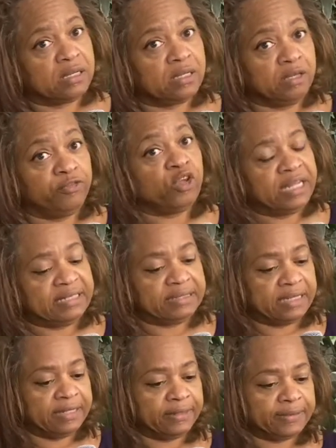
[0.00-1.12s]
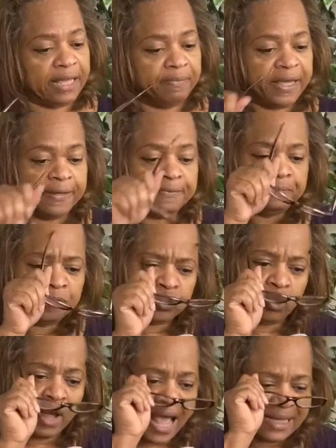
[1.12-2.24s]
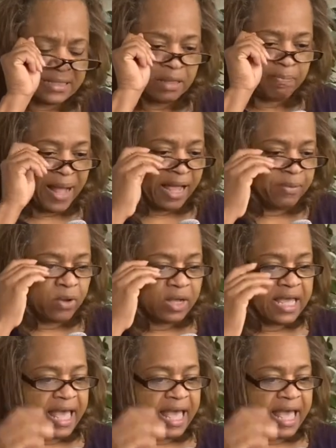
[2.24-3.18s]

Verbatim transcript: if you're listening amen so has the bible